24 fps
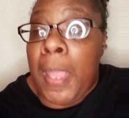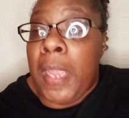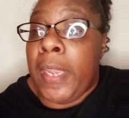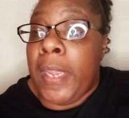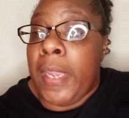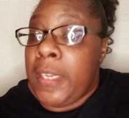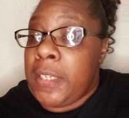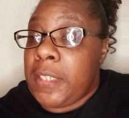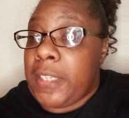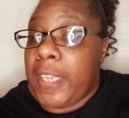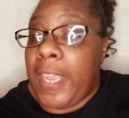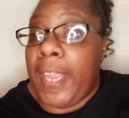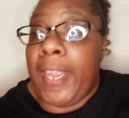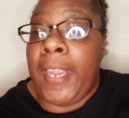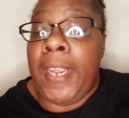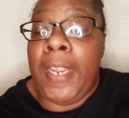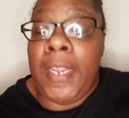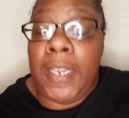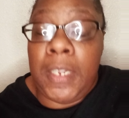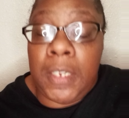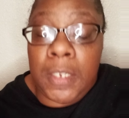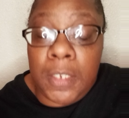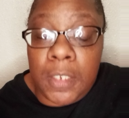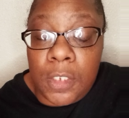He said
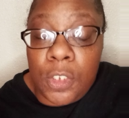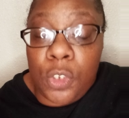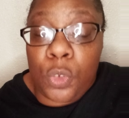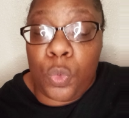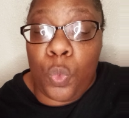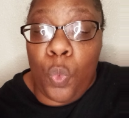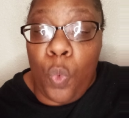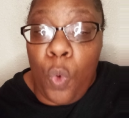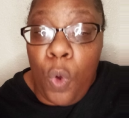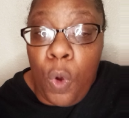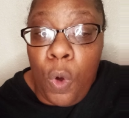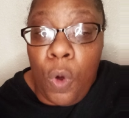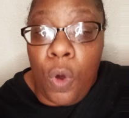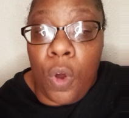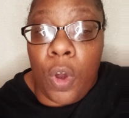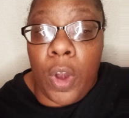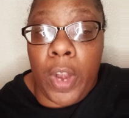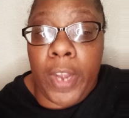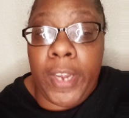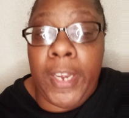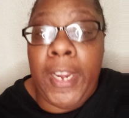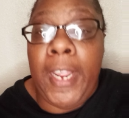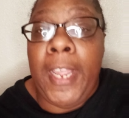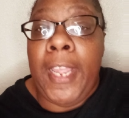he could have
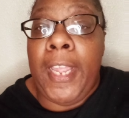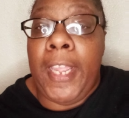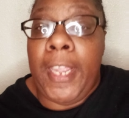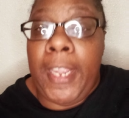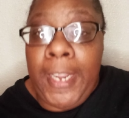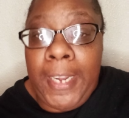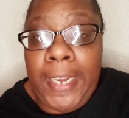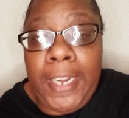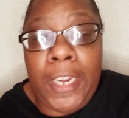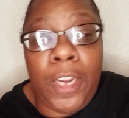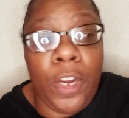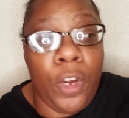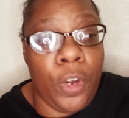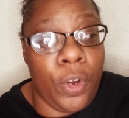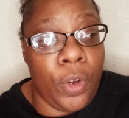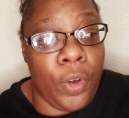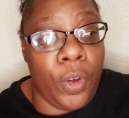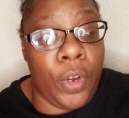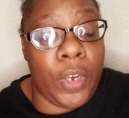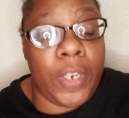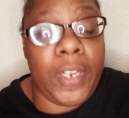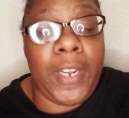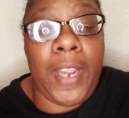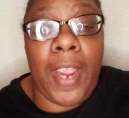sworn he
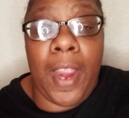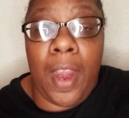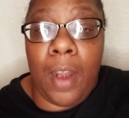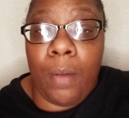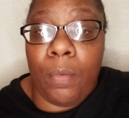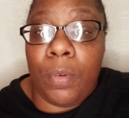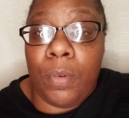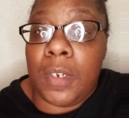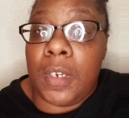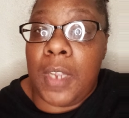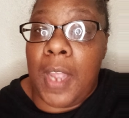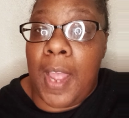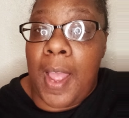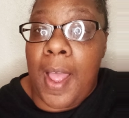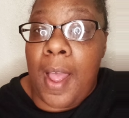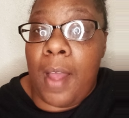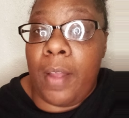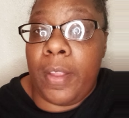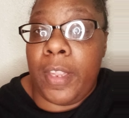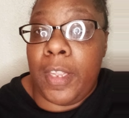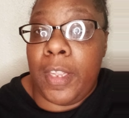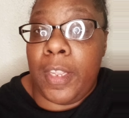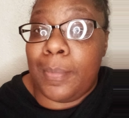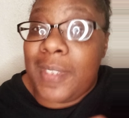heard Karen
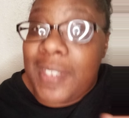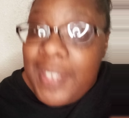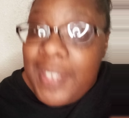call him